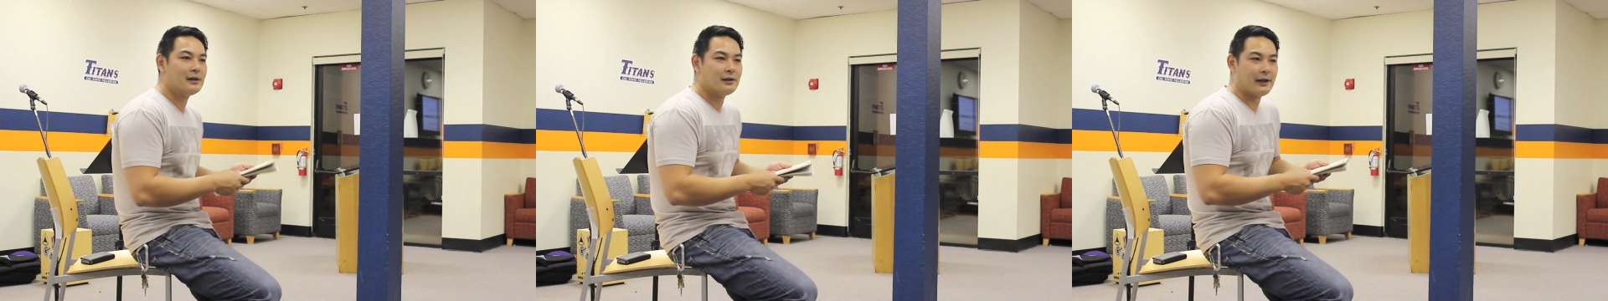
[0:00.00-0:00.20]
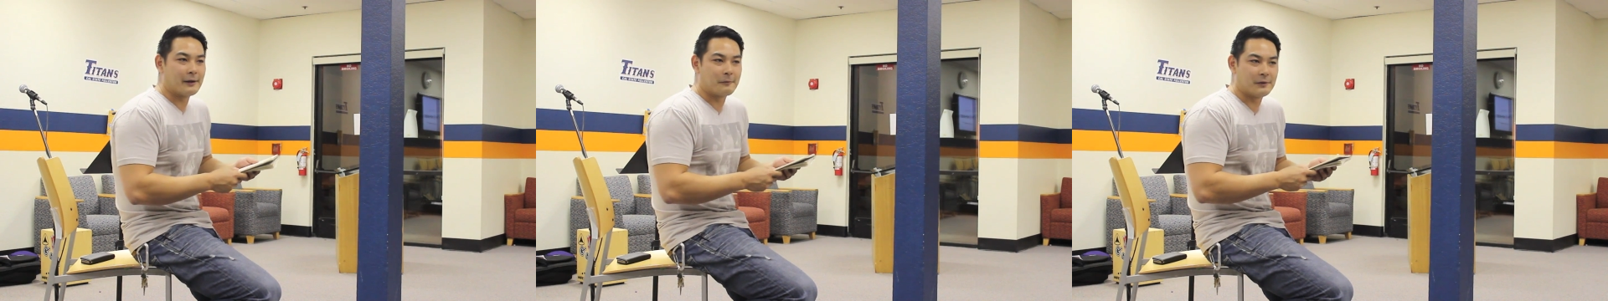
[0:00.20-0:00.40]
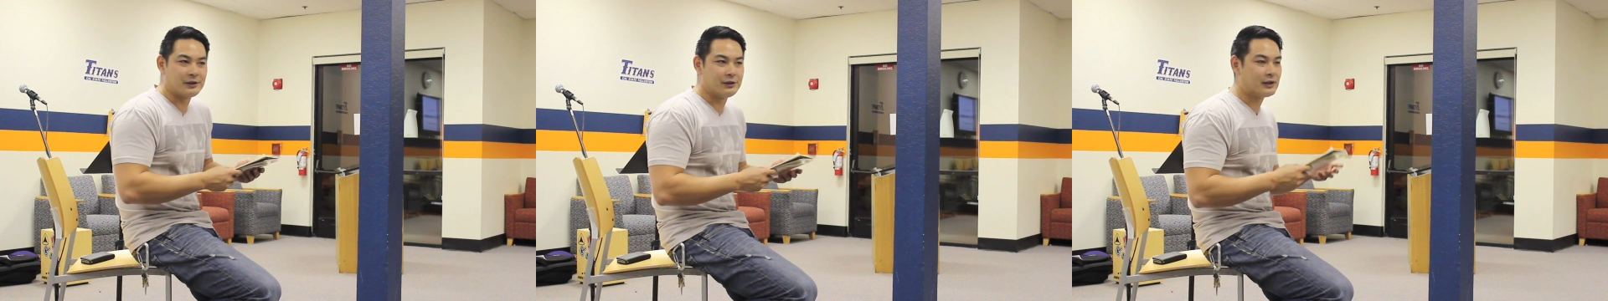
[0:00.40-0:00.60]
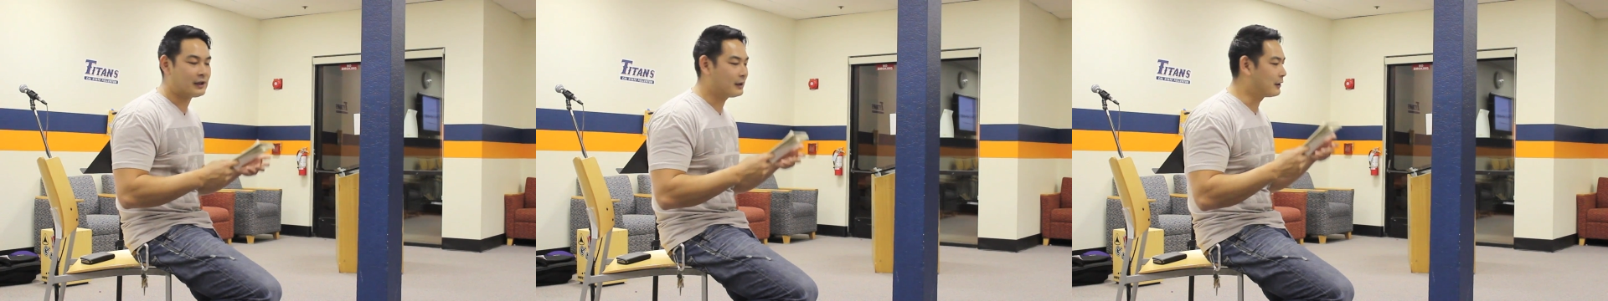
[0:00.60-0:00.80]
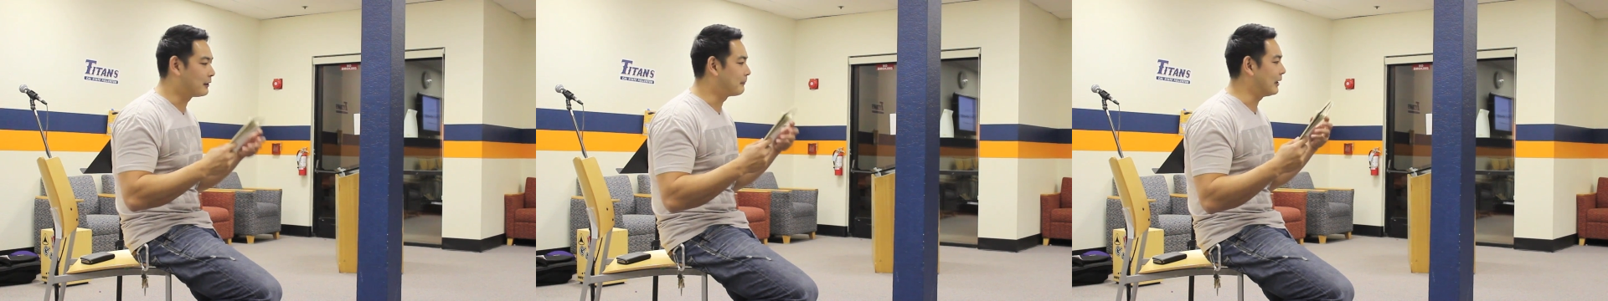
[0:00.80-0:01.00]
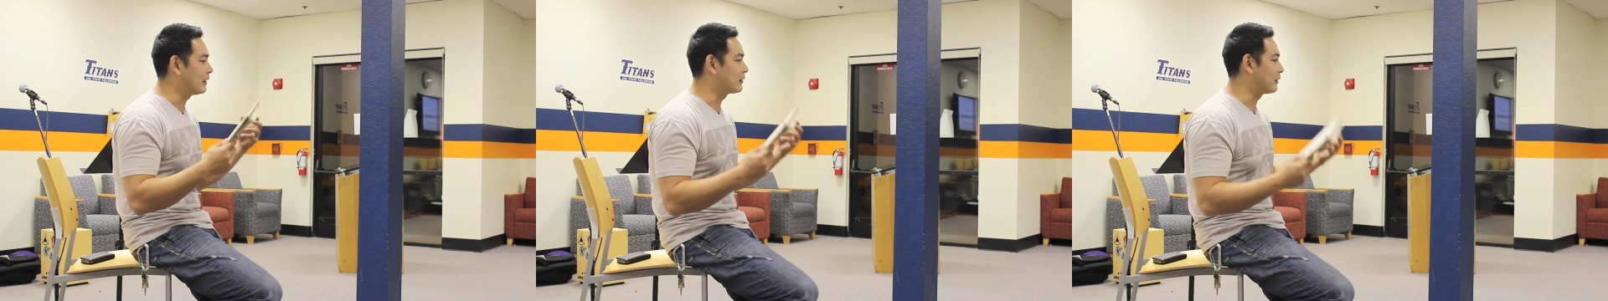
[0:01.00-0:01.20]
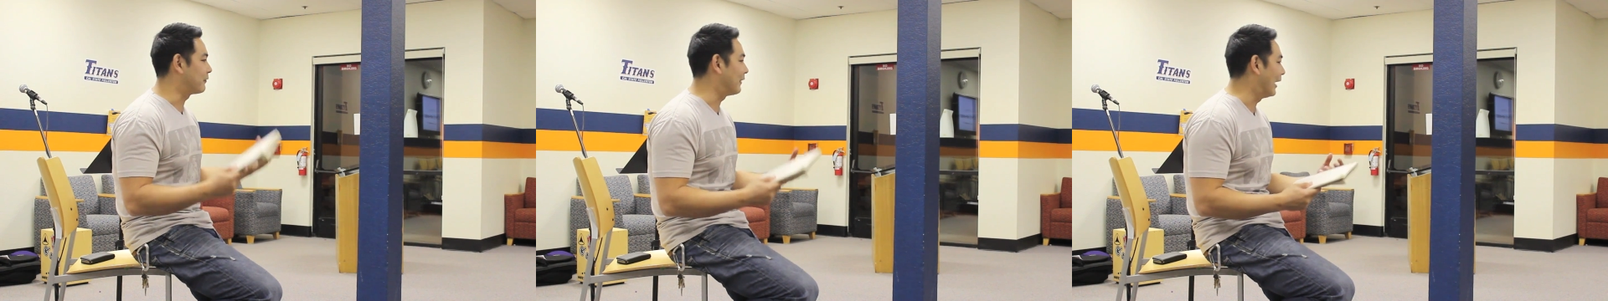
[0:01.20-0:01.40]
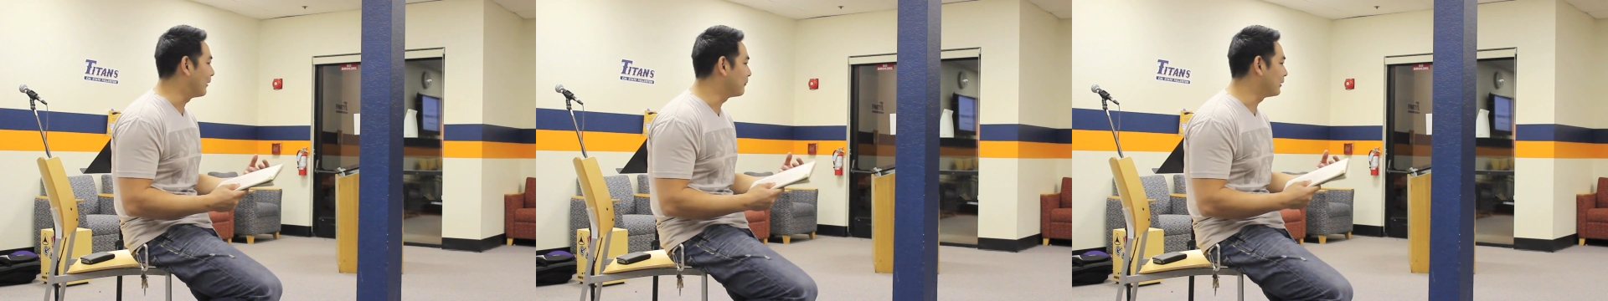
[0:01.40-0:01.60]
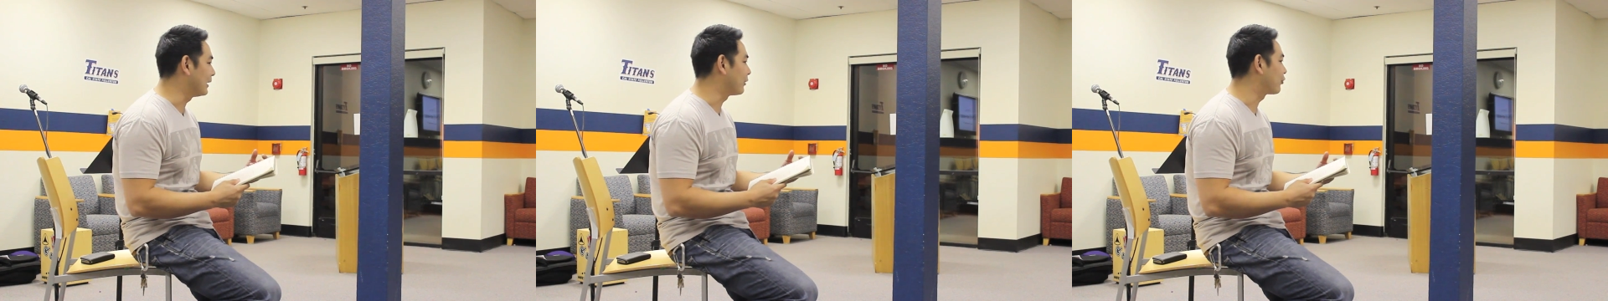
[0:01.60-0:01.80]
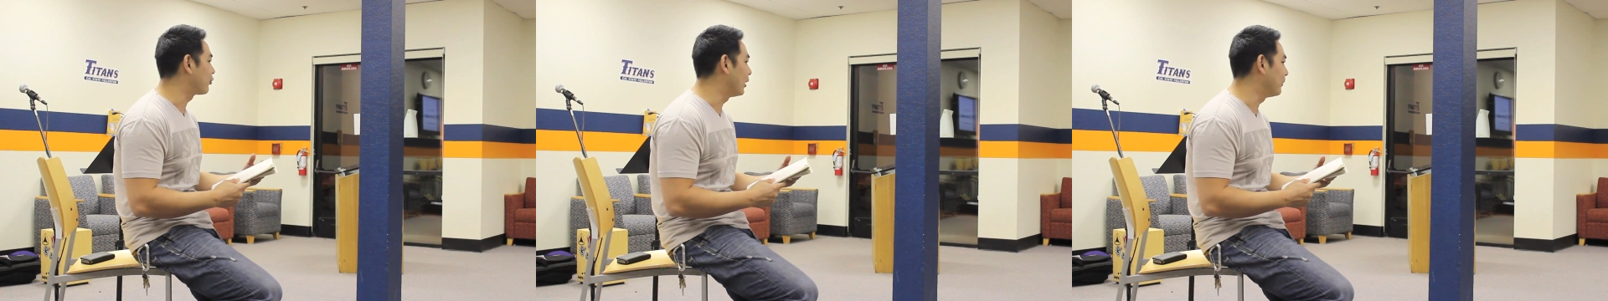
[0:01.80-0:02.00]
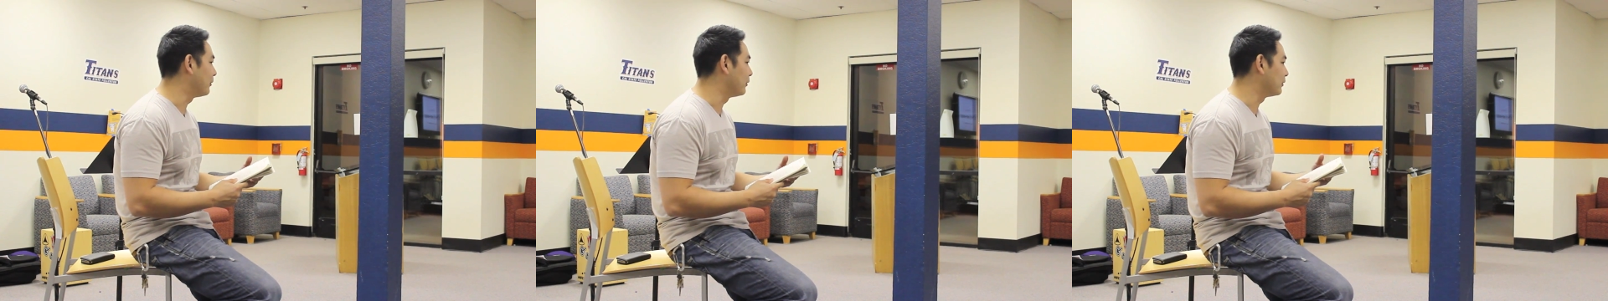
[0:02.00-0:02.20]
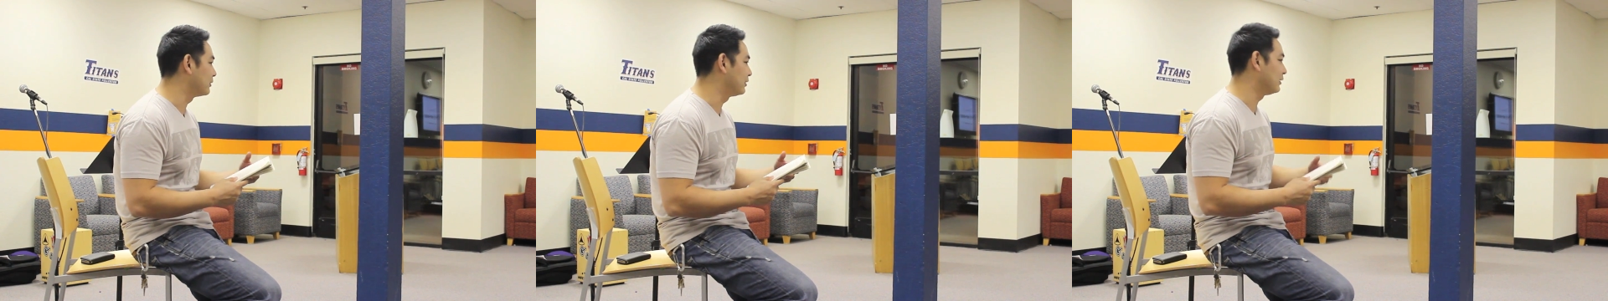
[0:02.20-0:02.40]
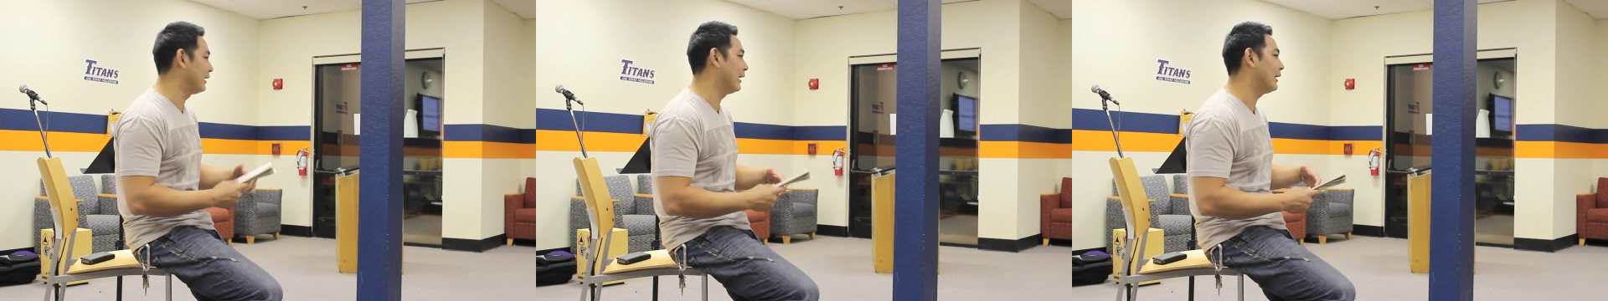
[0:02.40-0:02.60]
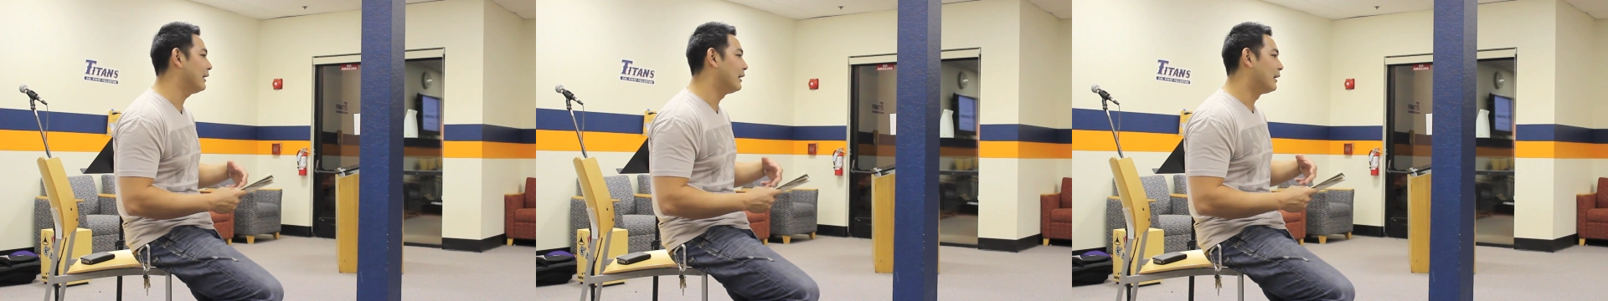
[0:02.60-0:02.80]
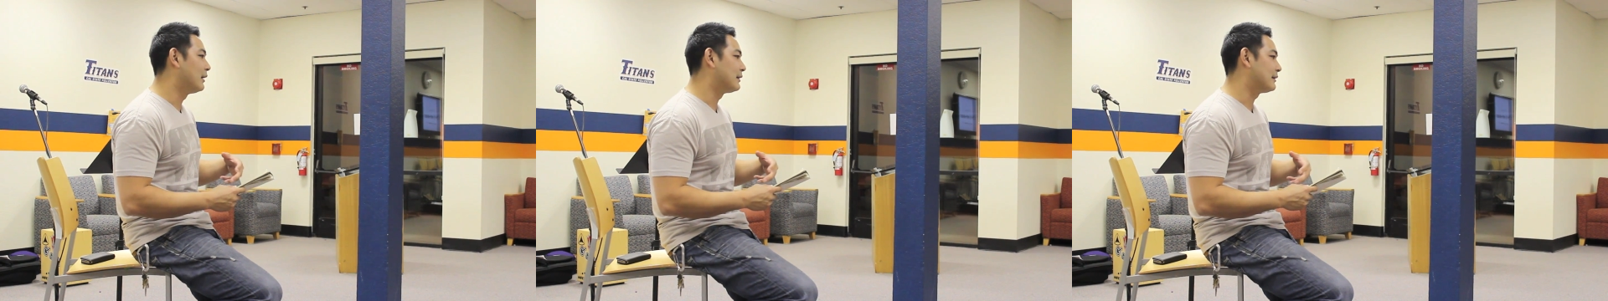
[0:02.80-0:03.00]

Like when you hear about their family in trouble, do they